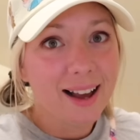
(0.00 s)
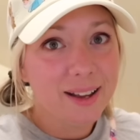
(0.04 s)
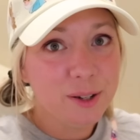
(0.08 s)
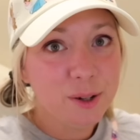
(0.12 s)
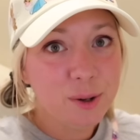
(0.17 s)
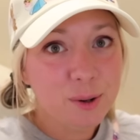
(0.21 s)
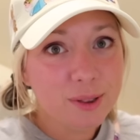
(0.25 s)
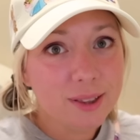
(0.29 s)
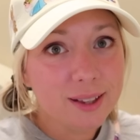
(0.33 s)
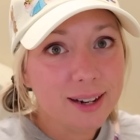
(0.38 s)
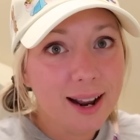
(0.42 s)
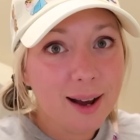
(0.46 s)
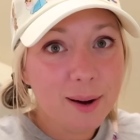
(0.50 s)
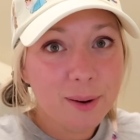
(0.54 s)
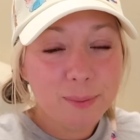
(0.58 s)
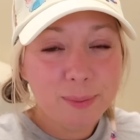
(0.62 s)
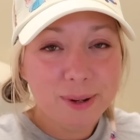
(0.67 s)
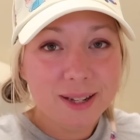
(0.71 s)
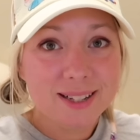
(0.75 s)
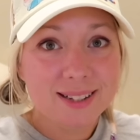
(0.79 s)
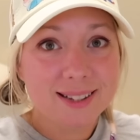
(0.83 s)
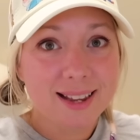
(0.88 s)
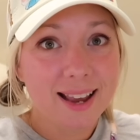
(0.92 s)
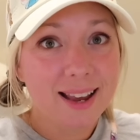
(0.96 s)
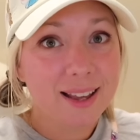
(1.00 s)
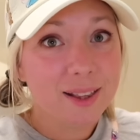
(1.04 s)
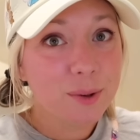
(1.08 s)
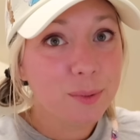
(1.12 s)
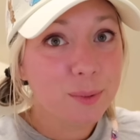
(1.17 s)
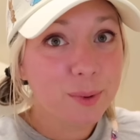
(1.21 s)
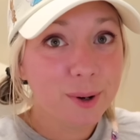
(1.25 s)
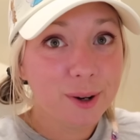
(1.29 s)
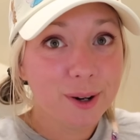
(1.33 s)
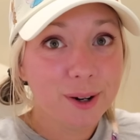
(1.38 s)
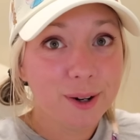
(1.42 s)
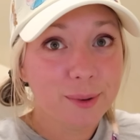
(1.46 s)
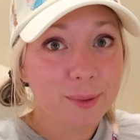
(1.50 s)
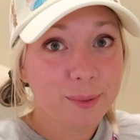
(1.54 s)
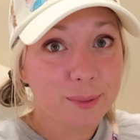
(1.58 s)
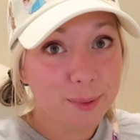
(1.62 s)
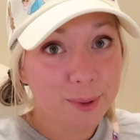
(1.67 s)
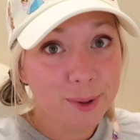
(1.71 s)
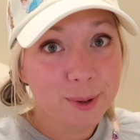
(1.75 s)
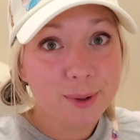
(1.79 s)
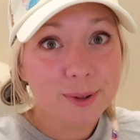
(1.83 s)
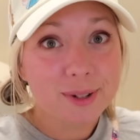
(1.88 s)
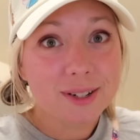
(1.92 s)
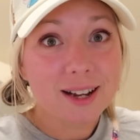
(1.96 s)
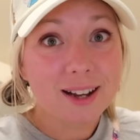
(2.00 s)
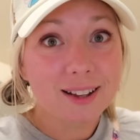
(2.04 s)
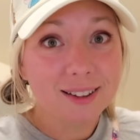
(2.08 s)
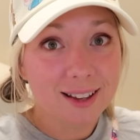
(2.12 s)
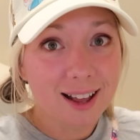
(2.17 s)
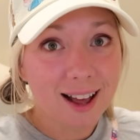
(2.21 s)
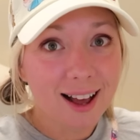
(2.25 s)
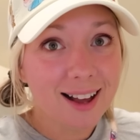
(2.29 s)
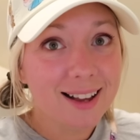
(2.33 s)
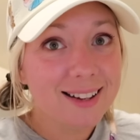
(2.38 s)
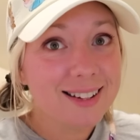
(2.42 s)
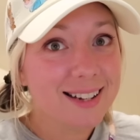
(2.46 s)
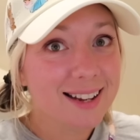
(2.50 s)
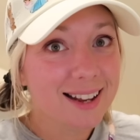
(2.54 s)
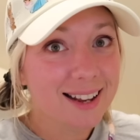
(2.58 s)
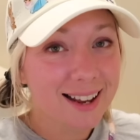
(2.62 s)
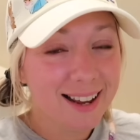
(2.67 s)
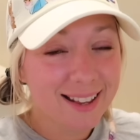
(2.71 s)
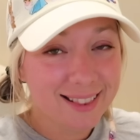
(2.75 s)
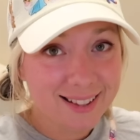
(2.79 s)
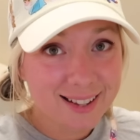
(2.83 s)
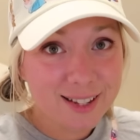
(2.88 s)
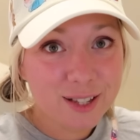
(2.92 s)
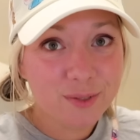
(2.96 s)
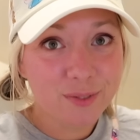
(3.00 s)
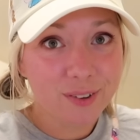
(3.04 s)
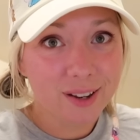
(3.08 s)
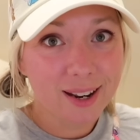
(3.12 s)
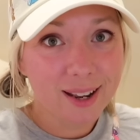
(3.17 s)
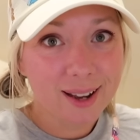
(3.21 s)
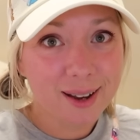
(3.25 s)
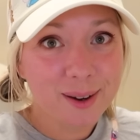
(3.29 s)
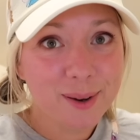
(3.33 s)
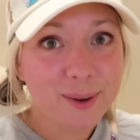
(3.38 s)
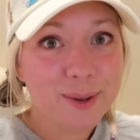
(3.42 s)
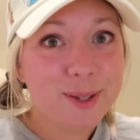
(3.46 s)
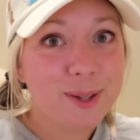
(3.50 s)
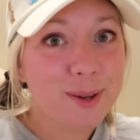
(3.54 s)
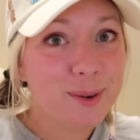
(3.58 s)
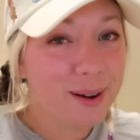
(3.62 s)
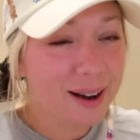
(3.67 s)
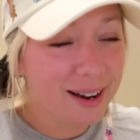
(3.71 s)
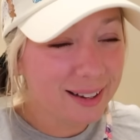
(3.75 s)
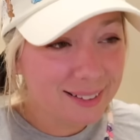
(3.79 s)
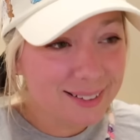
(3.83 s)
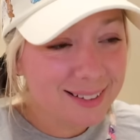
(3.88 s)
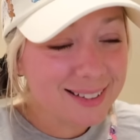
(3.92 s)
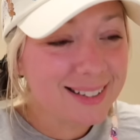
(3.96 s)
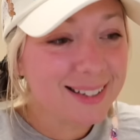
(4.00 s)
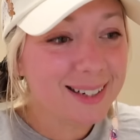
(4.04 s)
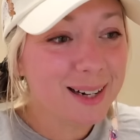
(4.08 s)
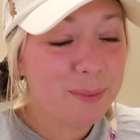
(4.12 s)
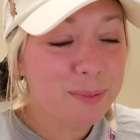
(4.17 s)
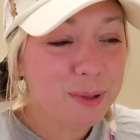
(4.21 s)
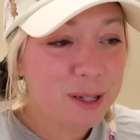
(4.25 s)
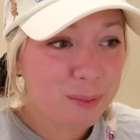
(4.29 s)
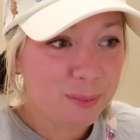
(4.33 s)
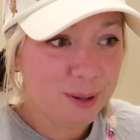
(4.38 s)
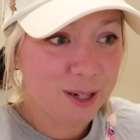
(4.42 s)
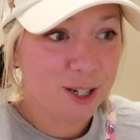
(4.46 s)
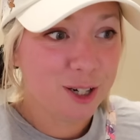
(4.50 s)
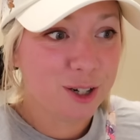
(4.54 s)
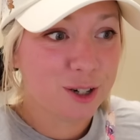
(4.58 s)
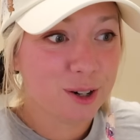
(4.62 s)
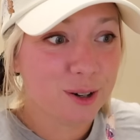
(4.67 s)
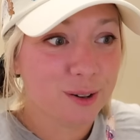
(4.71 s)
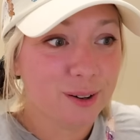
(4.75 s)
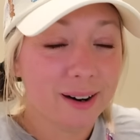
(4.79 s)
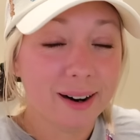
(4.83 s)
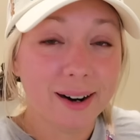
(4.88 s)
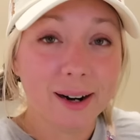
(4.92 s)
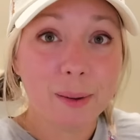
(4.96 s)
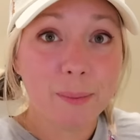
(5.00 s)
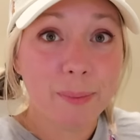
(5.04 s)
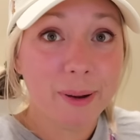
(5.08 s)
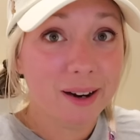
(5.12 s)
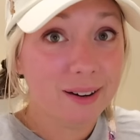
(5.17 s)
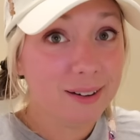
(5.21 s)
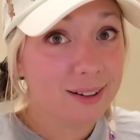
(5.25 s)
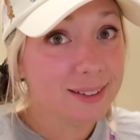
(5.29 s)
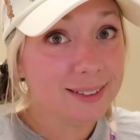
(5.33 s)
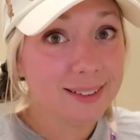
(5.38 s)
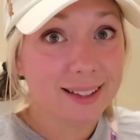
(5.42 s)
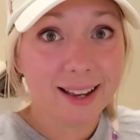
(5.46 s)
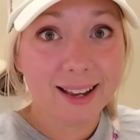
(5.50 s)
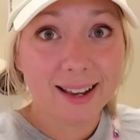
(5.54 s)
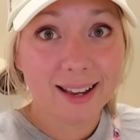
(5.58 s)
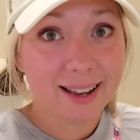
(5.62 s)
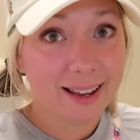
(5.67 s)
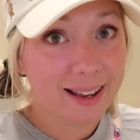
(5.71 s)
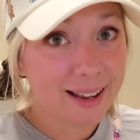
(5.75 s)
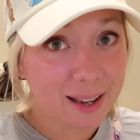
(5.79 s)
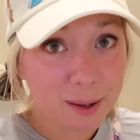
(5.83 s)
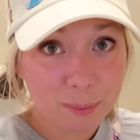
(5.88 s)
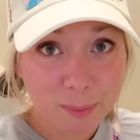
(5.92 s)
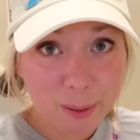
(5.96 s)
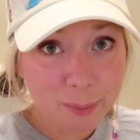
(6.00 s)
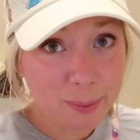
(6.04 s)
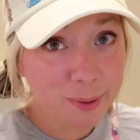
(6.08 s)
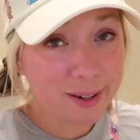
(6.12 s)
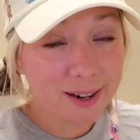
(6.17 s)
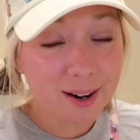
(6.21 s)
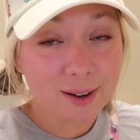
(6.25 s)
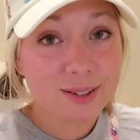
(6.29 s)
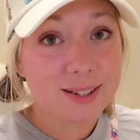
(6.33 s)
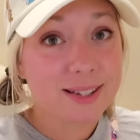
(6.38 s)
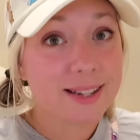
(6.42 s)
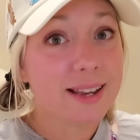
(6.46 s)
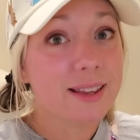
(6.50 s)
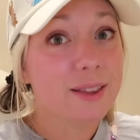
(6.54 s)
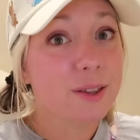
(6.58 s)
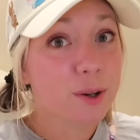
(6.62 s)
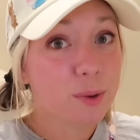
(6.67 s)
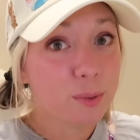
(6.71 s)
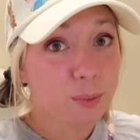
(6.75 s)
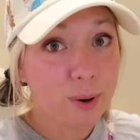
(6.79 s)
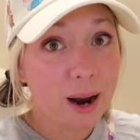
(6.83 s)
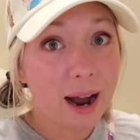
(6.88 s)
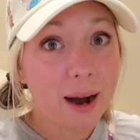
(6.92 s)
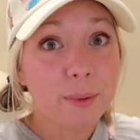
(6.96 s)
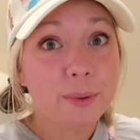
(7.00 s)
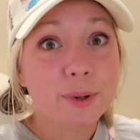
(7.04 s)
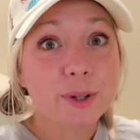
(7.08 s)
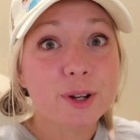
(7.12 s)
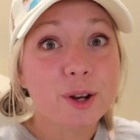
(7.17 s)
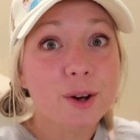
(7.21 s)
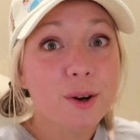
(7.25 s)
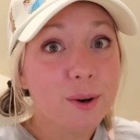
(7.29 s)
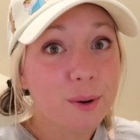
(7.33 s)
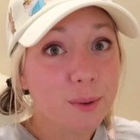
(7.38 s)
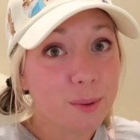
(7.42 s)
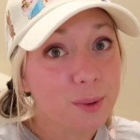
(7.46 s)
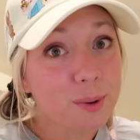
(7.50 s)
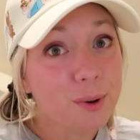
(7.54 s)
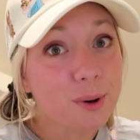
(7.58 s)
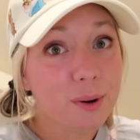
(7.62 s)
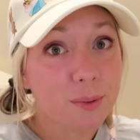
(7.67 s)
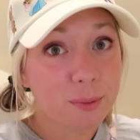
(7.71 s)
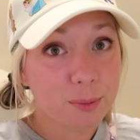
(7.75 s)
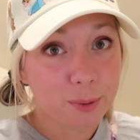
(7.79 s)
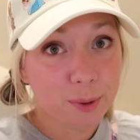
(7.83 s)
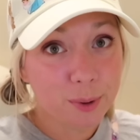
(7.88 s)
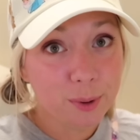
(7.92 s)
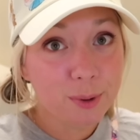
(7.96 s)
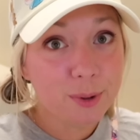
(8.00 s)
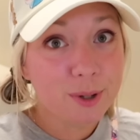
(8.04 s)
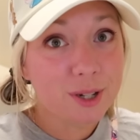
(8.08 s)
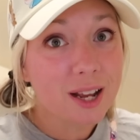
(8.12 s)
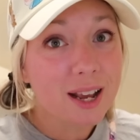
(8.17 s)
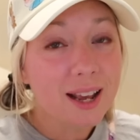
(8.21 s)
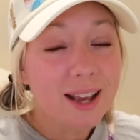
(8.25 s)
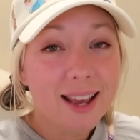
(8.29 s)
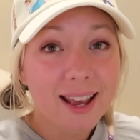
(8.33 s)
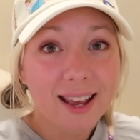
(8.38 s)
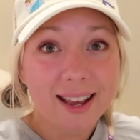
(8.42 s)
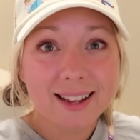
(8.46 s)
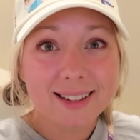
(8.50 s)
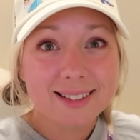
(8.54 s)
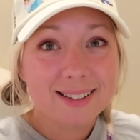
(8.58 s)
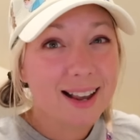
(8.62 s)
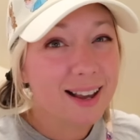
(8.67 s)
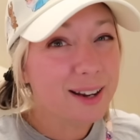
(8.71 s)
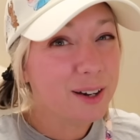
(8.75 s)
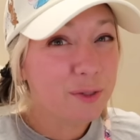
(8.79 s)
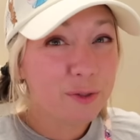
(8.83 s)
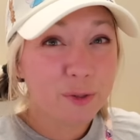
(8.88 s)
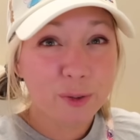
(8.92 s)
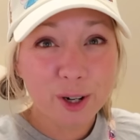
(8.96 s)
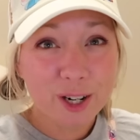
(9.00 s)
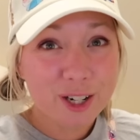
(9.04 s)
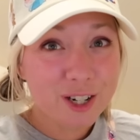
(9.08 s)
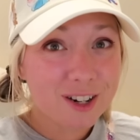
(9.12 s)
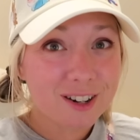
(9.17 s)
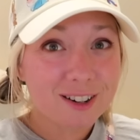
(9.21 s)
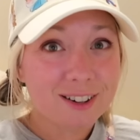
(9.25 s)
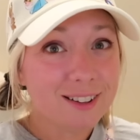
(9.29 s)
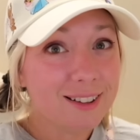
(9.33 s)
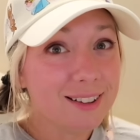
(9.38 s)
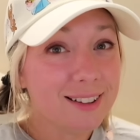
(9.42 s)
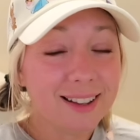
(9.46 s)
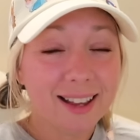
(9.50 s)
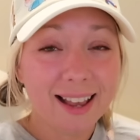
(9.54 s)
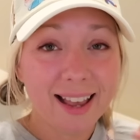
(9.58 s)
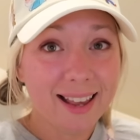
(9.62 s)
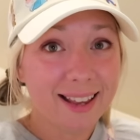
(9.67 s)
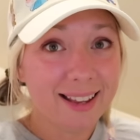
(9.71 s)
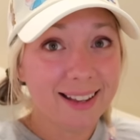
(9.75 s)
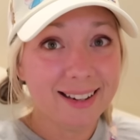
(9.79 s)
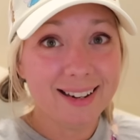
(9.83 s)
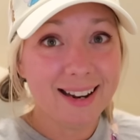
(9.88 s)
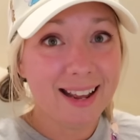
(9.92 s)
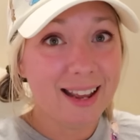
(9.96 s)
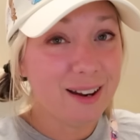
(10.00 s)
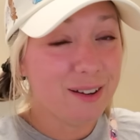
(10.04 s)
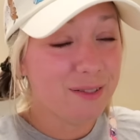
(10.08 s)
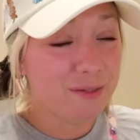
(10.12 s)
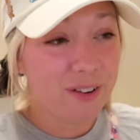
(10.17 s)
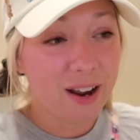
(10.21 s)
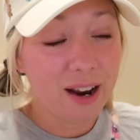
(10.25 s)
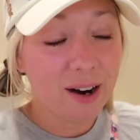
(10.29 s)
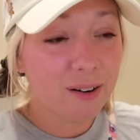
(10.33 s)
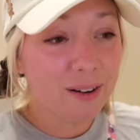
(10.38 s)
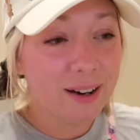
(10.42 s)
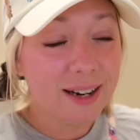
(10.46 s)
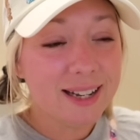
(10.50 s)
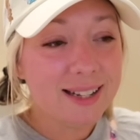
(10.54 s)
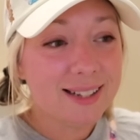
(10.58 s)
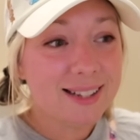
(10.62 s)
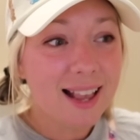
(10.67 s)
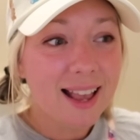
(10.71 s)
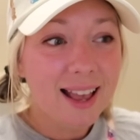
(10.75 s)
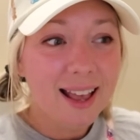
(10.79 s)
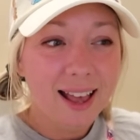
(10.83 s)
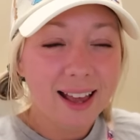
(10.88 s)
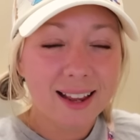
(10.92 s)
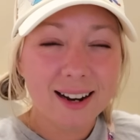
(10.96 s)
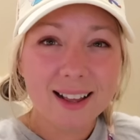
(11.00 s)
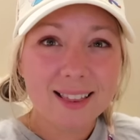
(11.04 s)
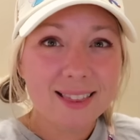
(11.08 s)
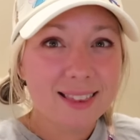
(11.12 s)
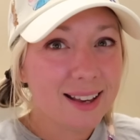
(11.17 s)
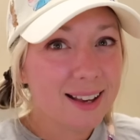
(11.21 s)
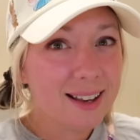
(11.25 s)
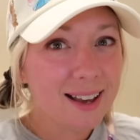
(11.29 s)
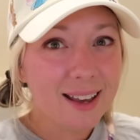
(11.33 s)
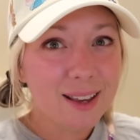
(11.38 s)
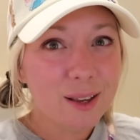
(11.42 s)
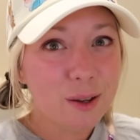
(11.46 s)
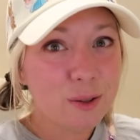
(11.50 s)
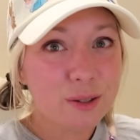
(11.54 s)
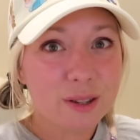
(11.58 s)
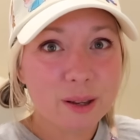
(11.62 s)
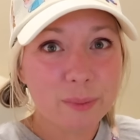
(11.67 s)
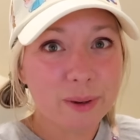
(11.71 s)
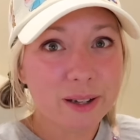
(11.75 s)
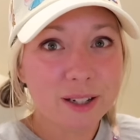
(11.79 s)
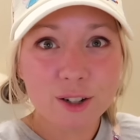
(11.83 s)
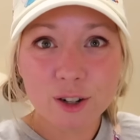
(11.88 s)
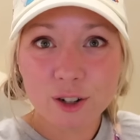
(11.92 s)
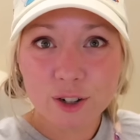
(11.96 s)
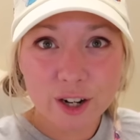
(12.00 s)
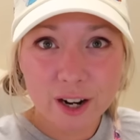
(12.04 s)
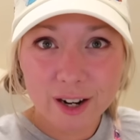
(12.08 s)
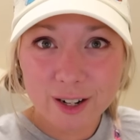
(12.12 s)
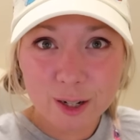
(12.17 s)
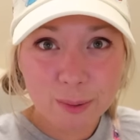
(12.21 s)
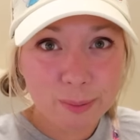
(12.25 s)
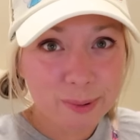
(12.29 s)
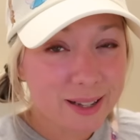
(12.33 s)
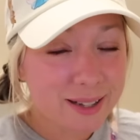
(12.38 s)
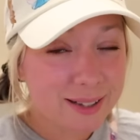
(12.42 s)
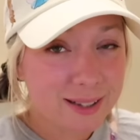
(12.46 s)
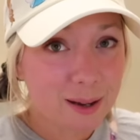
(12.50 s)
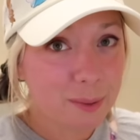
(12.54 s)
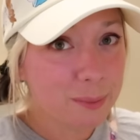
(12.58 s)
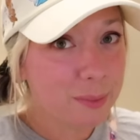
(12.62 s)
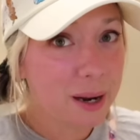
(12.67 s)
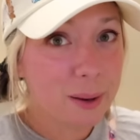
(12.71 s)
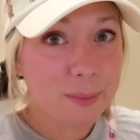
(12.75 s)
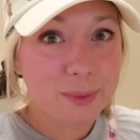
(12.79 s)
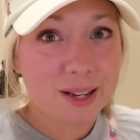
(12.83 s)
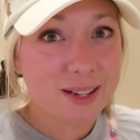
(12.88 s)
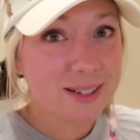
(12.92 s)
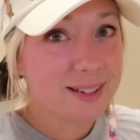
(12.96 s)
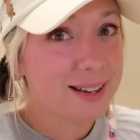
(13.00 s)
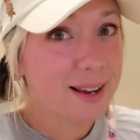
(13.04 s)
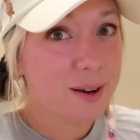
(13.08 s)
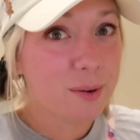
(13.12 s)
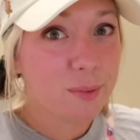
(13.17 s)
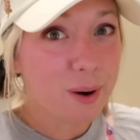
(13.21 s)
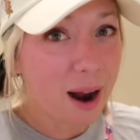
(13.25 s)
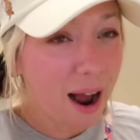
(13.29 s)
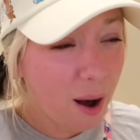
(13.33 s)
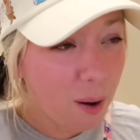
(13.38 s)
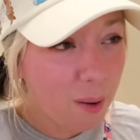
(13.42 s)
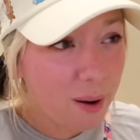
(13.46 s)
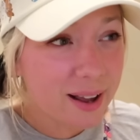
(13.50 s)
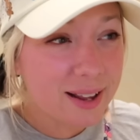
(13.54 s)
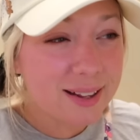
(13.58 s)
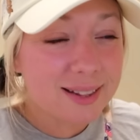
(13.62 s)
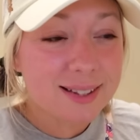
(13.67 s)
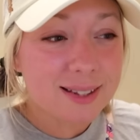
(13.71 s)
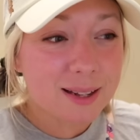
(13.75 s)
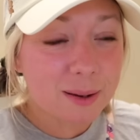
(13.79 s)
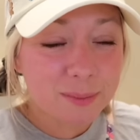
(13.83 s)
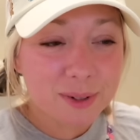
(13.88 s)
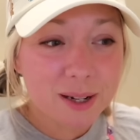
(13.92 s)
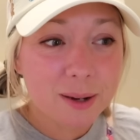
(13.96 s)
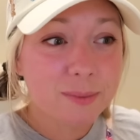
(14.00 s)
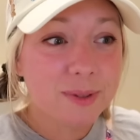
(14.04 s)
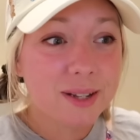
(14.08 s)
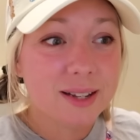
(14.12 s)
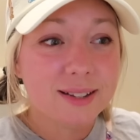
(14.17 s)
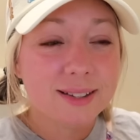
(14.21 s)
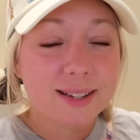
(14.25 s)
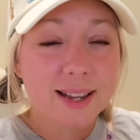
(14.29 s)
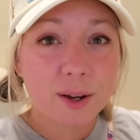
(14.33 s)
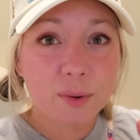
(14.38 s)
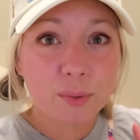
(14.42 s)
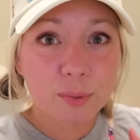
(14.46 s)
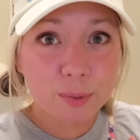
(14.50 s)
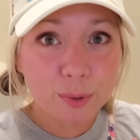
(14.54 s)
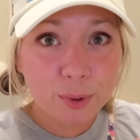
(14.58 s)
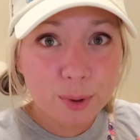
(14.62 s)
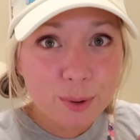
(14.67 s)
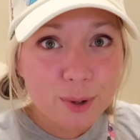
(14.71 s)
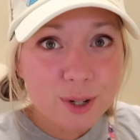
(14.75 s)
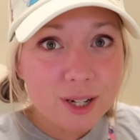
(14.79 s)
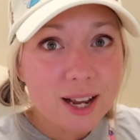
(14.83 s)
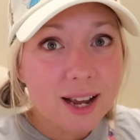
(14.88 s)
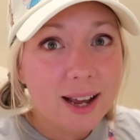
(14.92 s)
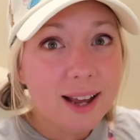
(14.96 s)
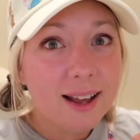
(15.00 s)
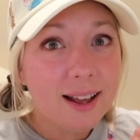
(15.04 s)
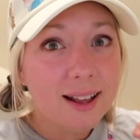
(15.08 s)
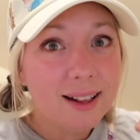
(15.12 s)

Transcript: I knew that I would be saying the word root a lot in this video, so I looked it up to be sure, and apparently it can be pronounced either route or root. It's kind of regional and it varies, and I think I use them interchangeably. Sometimes I say route and sometimes I say root.